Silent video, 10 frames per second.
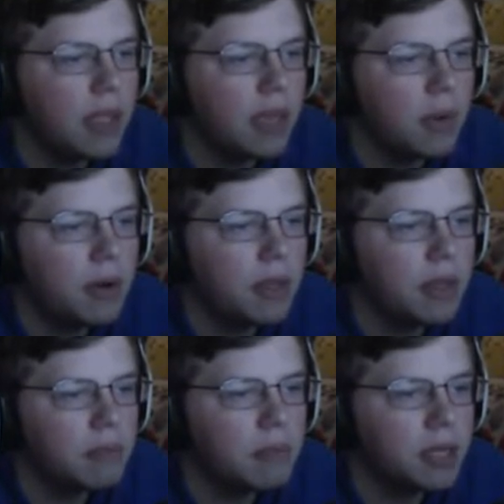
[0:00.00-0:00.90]
Again, I want to
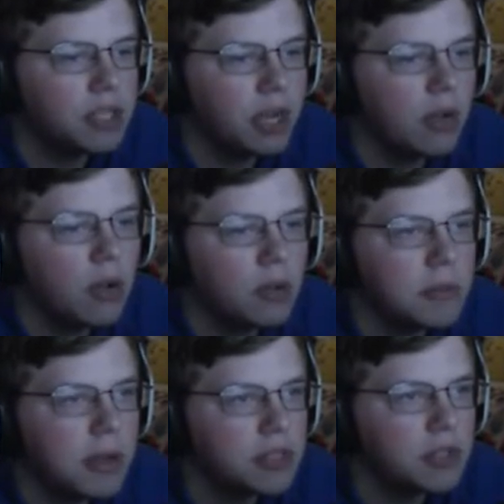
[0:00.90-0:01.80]
get big Jade
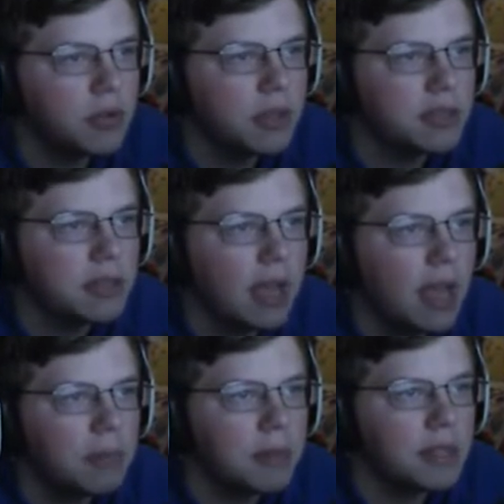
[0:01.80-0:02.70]
Golems, but I just don't think it's going to
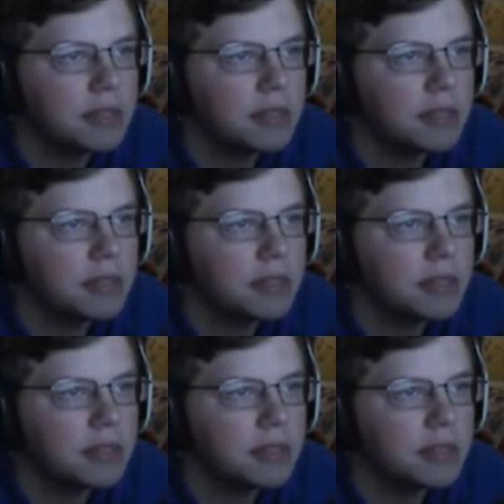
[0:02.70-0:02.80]
happen.